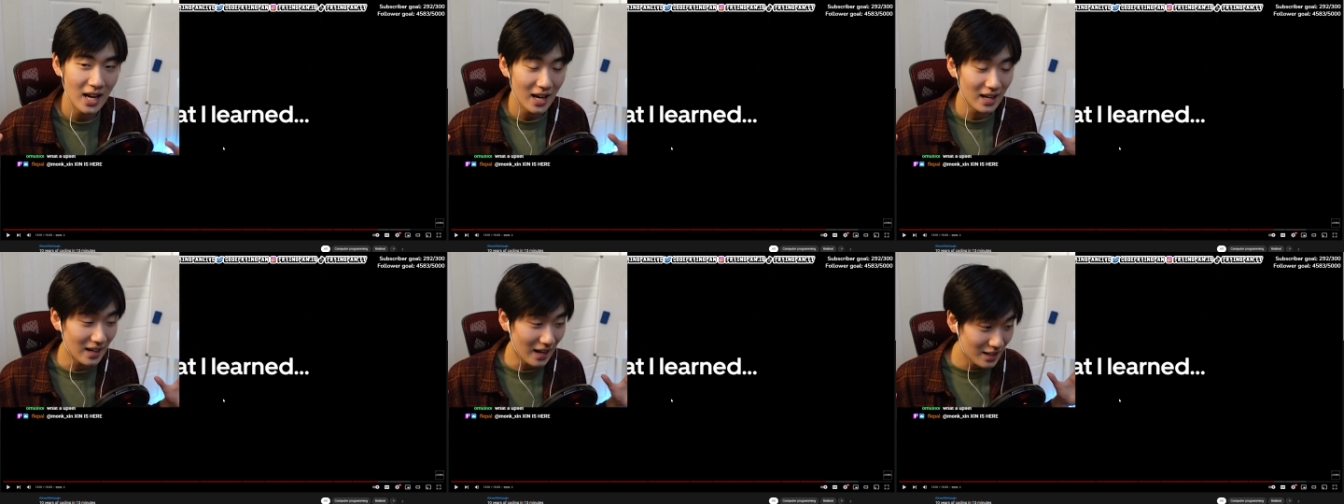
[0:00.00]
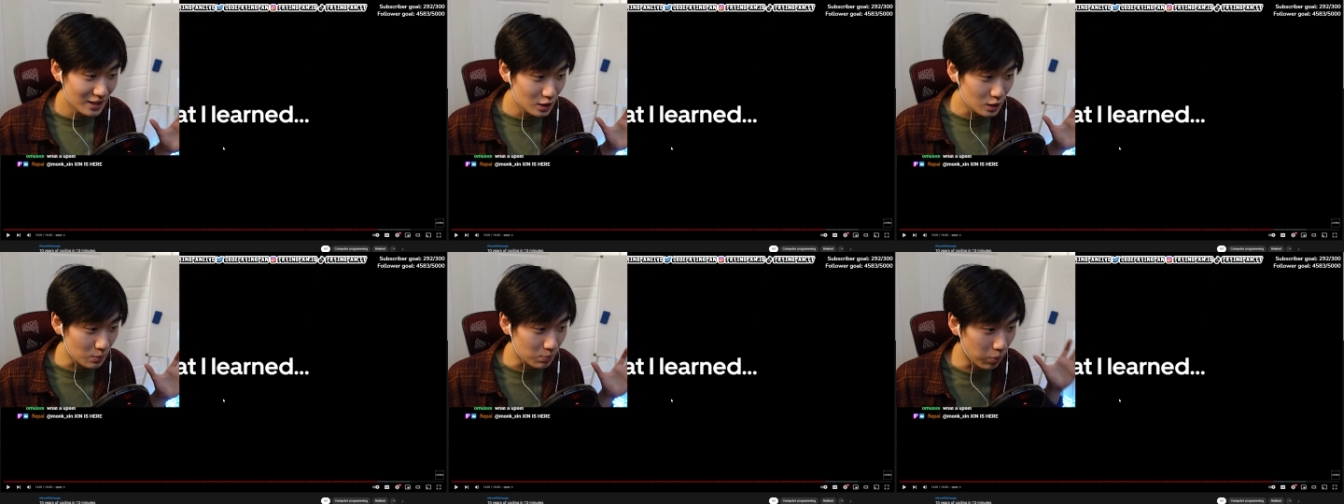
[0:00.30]
and
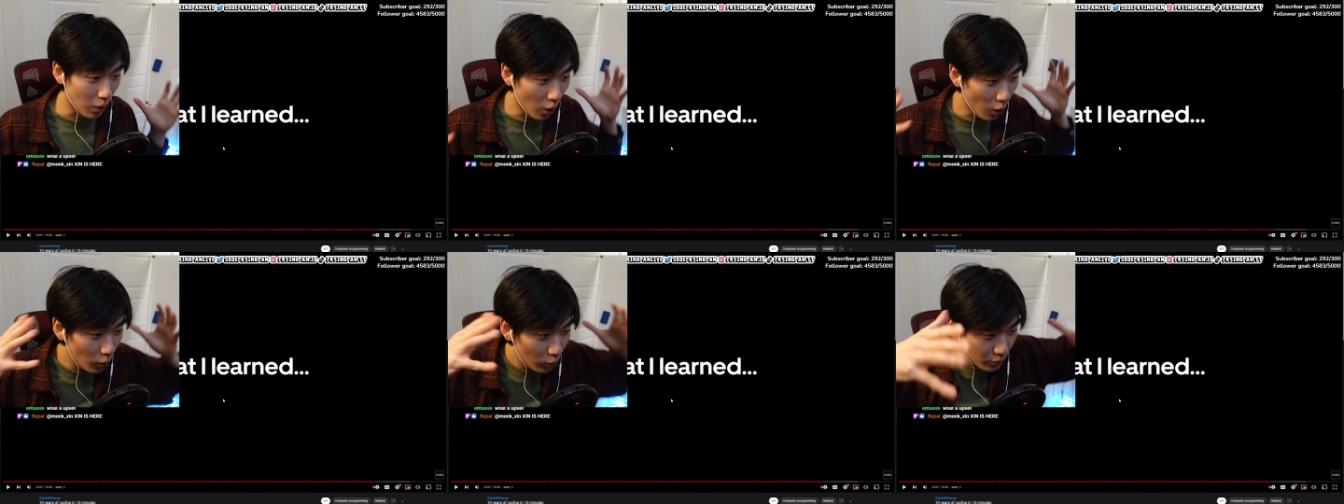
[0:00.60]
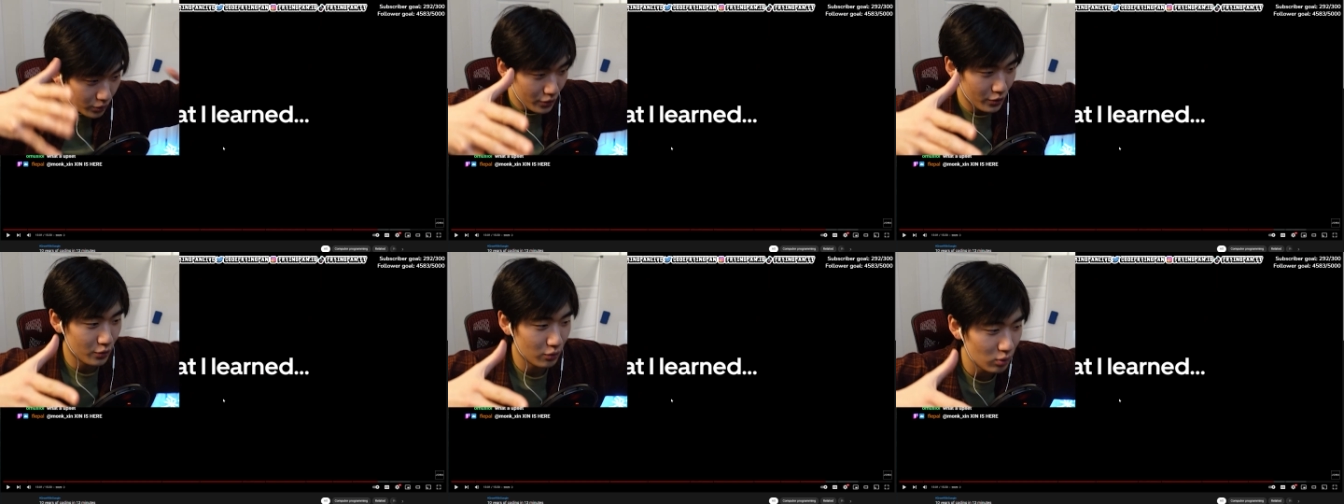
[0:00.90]
I just
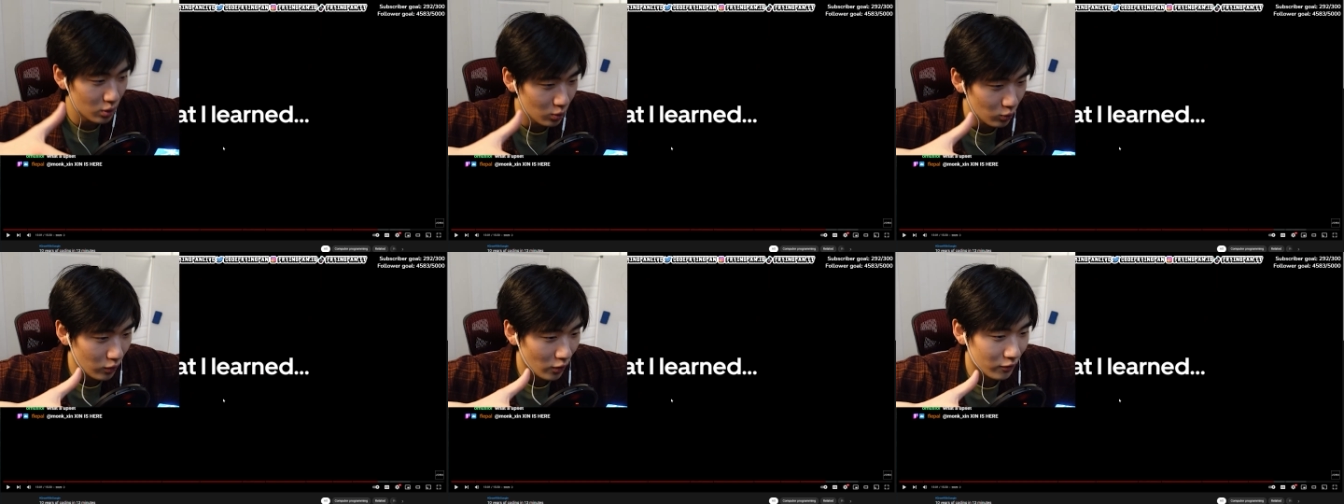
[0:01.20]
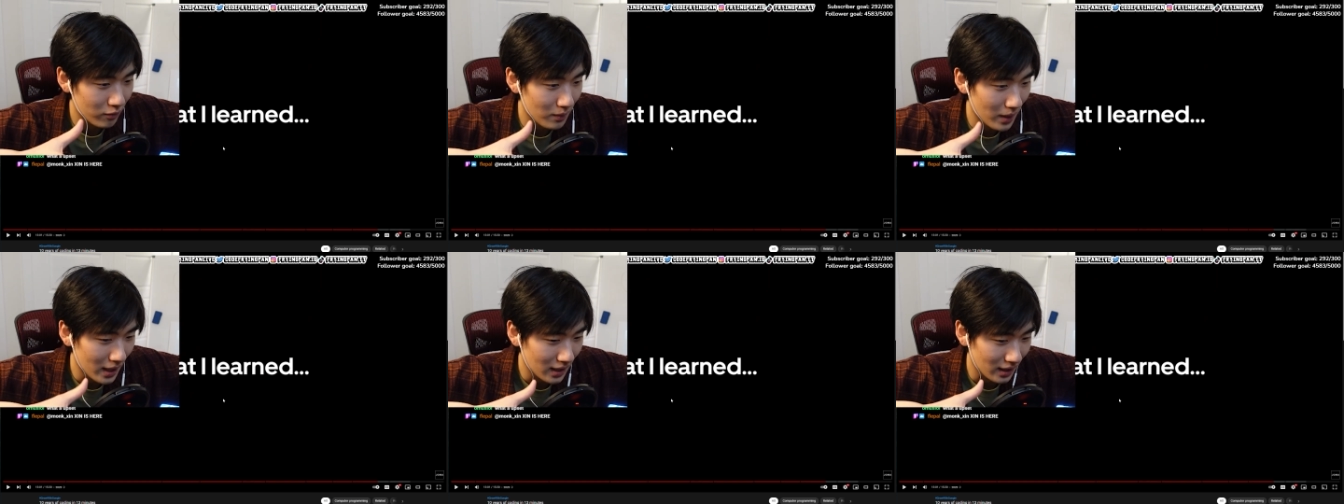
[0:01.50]
pulled through
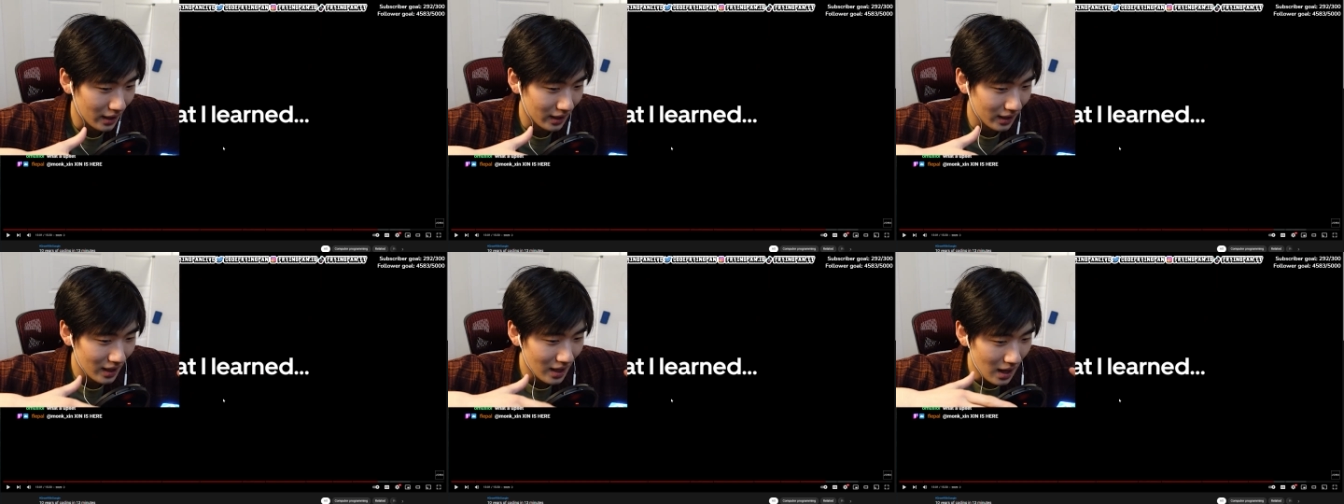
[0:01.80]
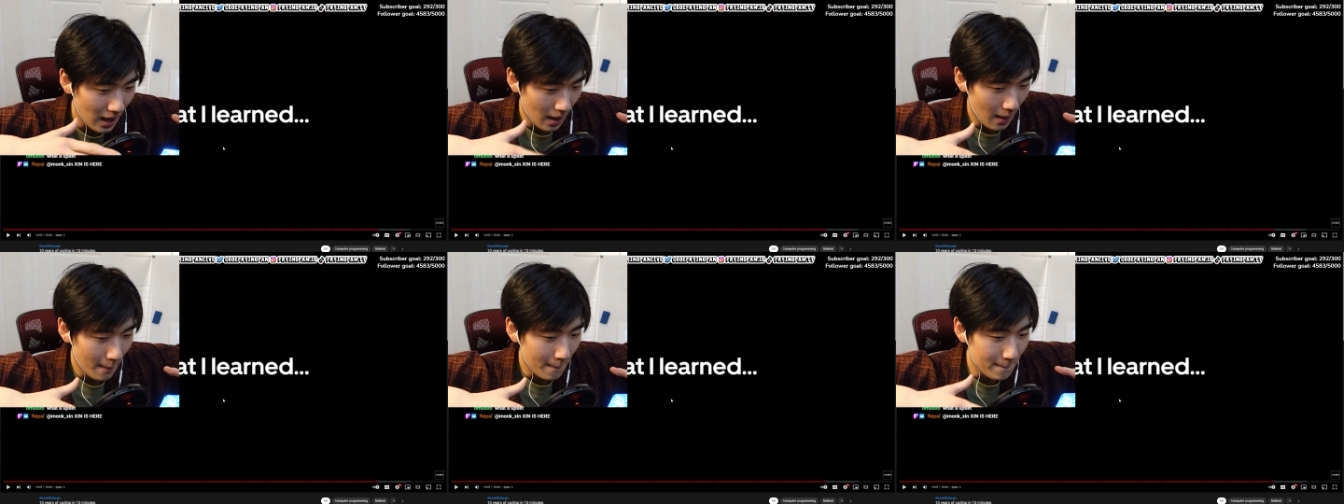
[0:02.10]
with my like
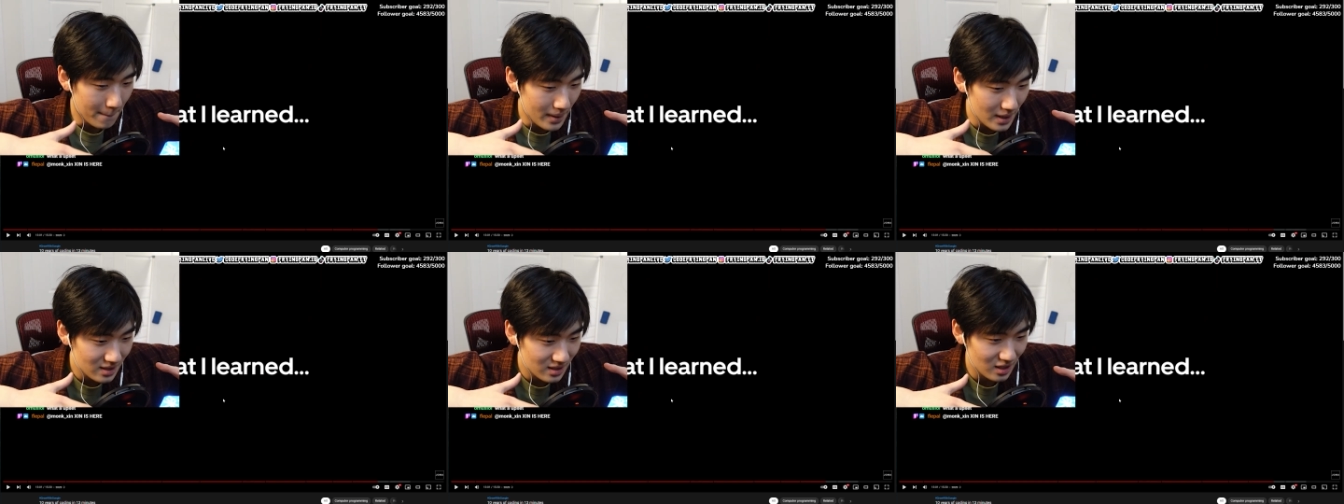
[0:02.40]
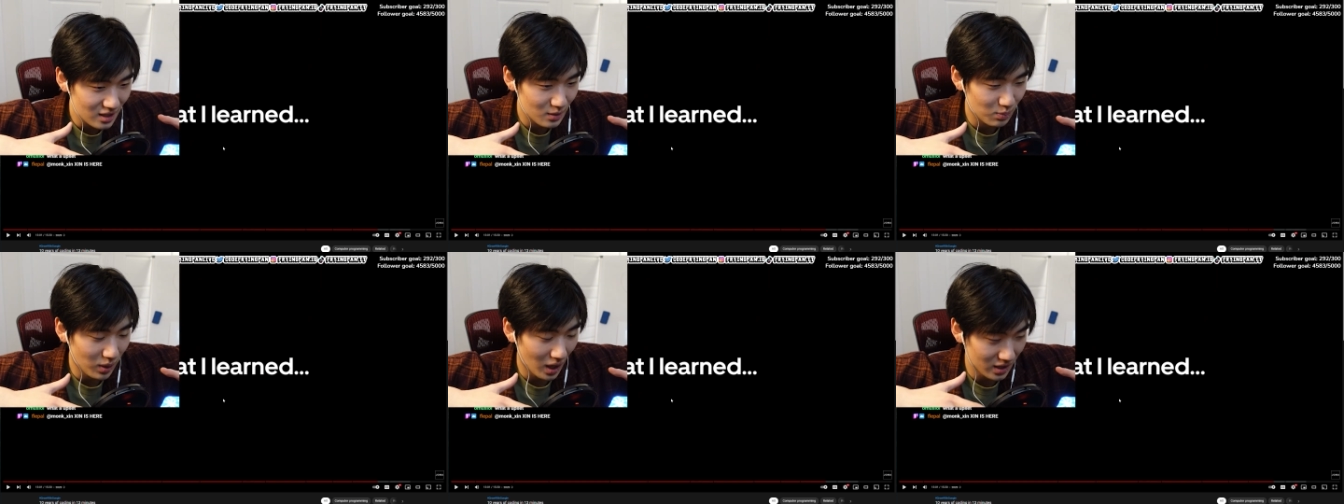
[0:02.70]

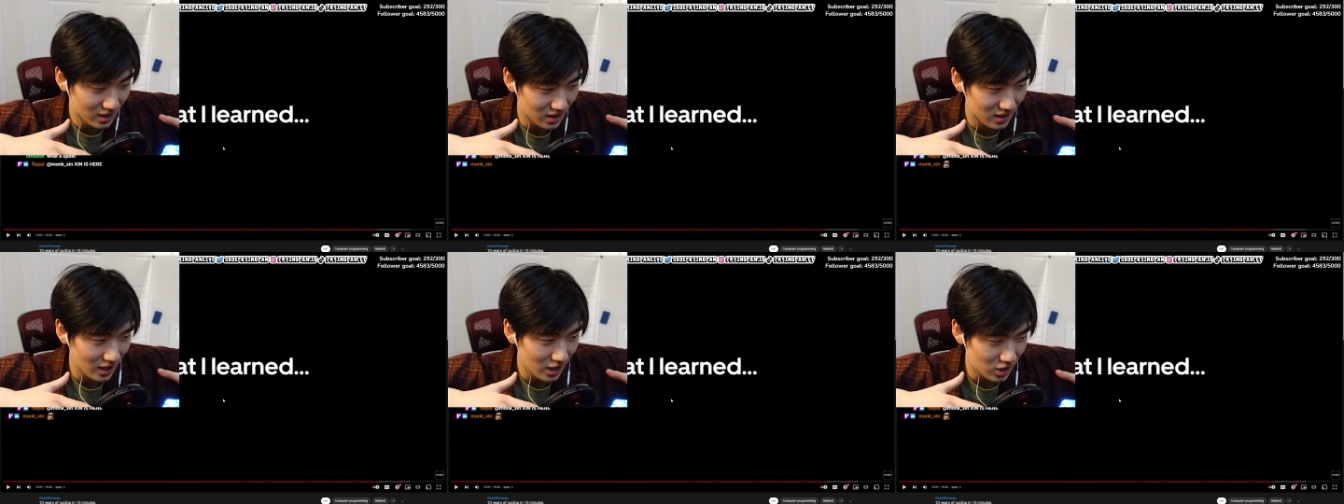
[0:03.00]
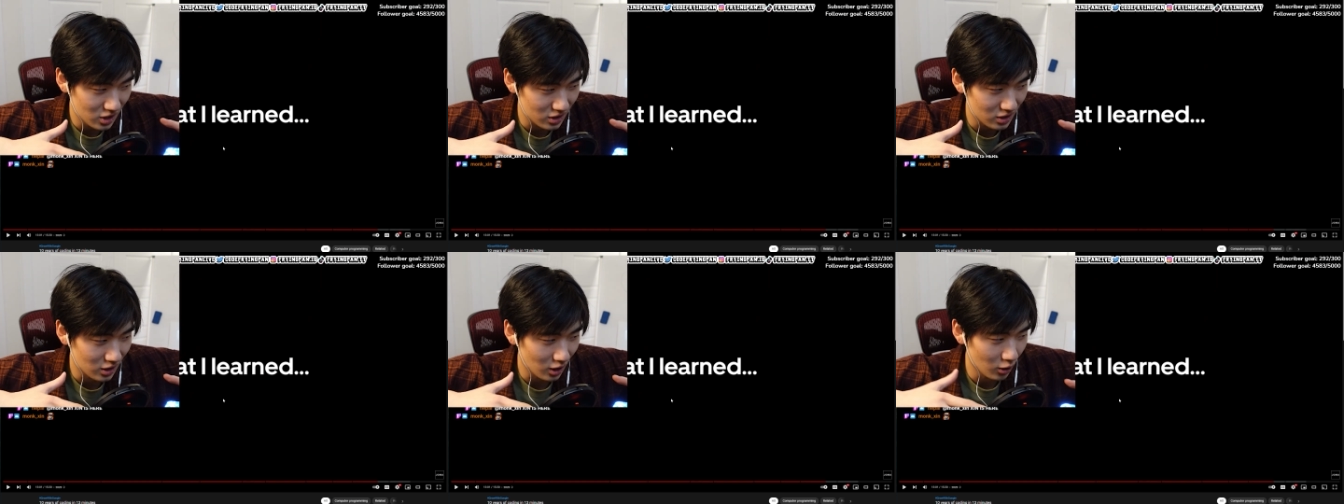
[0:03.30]
business
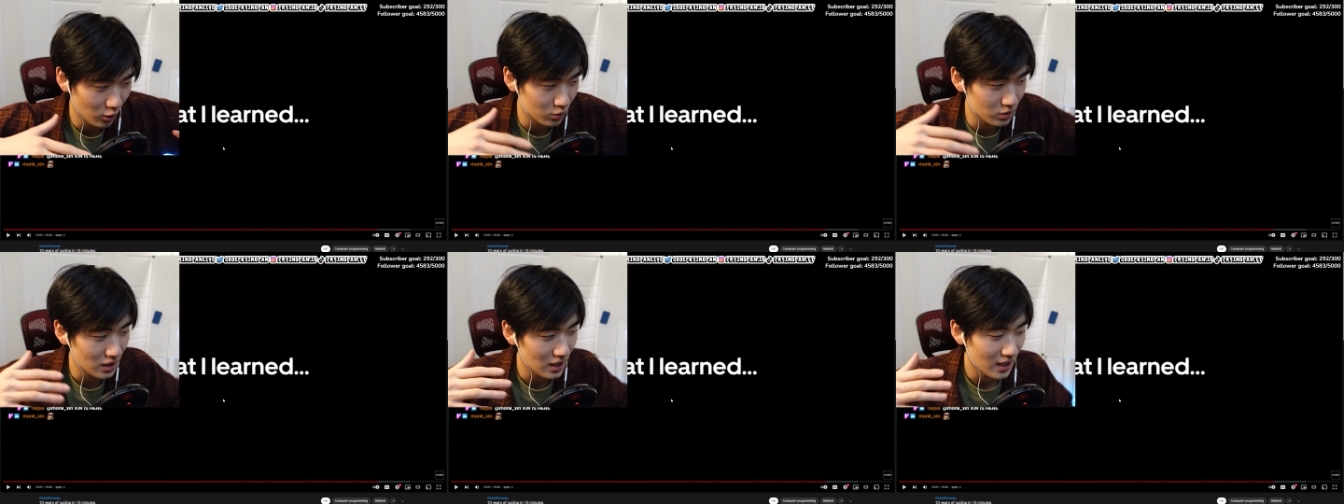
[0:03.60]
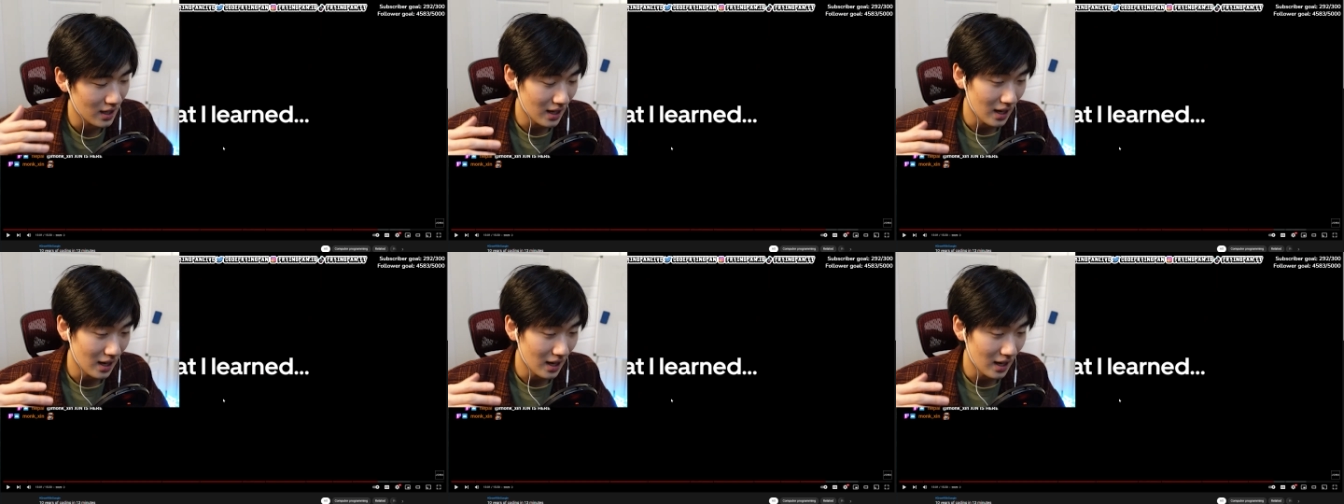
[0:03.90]
presentation skills,